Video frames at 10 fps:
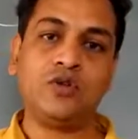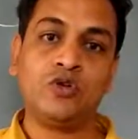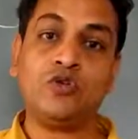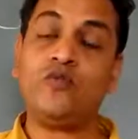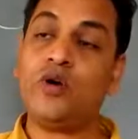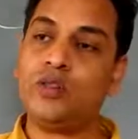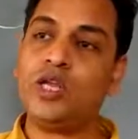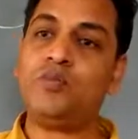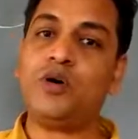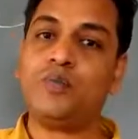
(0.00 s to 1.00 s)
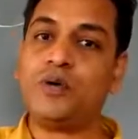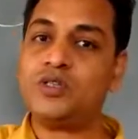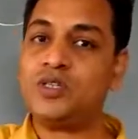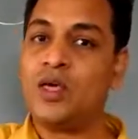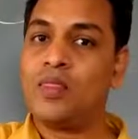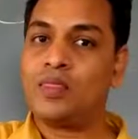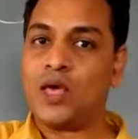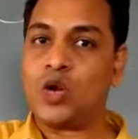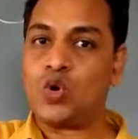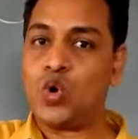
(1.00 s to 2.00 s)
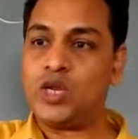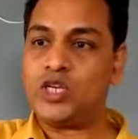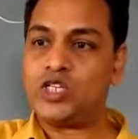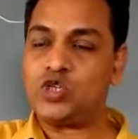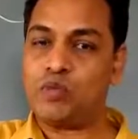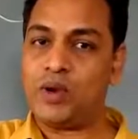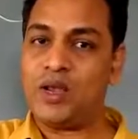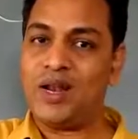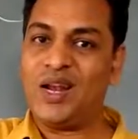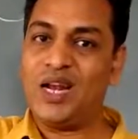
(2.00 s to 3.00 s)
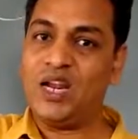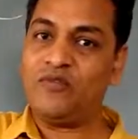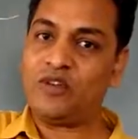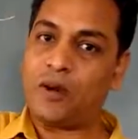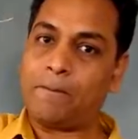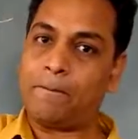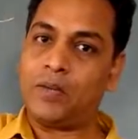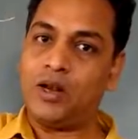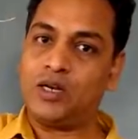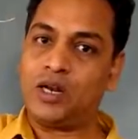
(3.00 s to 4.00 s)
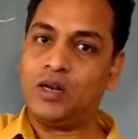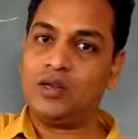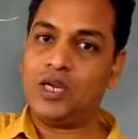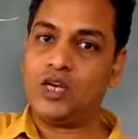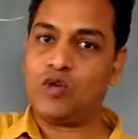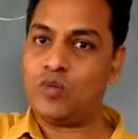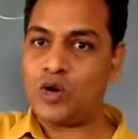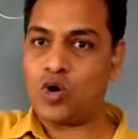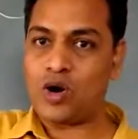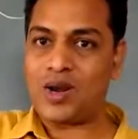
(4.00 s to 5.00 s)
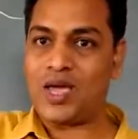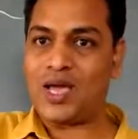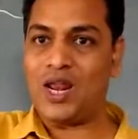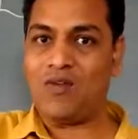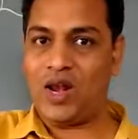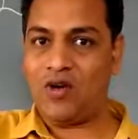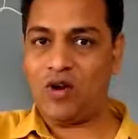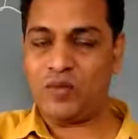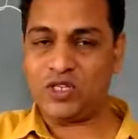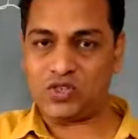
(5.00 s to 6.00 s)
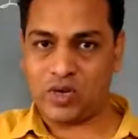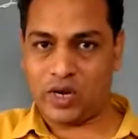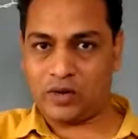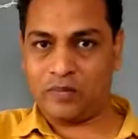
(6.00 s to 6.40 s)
So for that purpose, the road is to be lift up little. It will be not like a level. Level means straight.